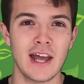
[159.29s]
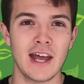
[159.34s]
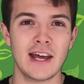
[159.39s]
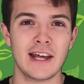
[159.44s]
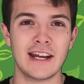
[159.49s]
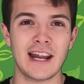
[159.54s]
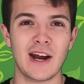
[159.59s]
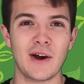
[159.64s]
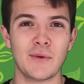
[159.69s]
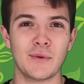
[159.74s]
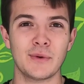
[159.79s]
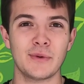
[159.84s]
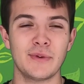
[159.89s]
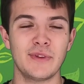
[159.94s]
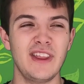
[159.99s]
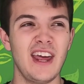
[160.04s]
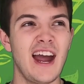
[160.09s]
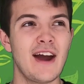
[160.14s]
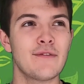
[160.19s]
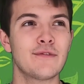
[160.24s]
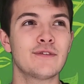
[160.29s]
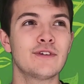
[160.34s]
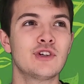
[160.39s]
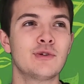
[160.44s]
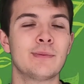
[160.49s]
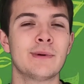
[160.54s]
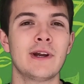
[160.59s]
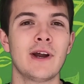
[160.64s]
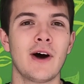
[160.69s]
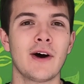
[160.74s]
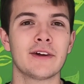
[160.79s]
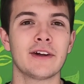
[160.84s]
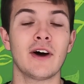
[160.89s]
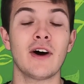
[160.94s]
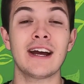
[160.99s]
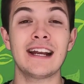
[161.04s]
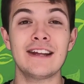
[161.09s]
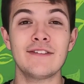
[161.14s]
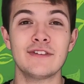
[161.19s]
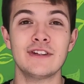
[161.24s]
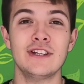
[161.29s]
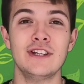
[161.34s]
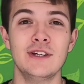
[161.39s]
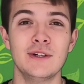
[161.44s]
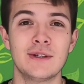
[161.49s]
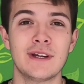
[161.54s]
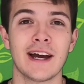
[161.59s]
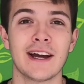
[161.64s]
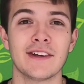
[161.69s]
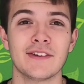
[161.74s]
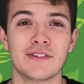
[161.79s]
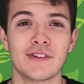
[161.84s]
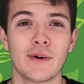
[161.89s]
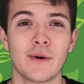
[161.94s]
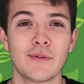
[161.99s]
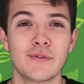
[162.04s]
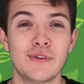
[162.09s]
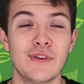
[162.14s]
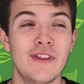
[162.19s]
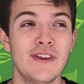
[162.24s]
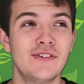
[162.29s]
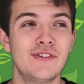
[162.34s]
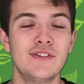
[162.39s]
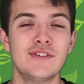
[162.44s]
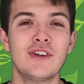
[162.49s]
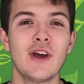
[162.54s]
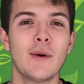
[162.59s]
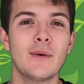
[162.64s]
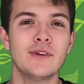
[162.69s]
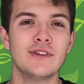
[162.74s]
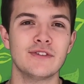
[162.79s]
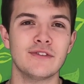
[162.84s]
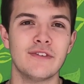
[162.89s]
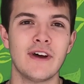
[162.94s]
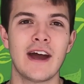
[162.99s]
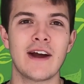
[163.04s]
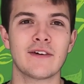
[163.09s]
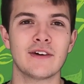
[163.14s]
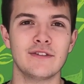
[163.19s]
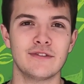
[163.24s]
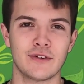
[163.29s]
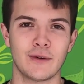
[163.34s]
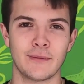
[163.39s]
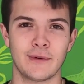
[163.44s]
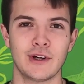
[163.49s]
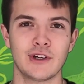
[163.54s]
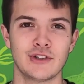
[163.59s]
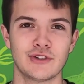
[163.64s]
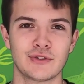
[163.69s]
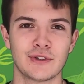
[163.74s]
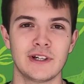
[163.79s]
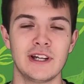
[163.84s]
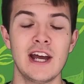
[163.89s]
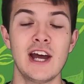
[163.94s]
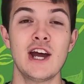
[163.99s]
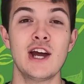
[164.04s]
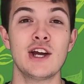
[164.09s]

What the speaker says: Now, the average banana, I live in the UK, so obviously this is going to vary from country.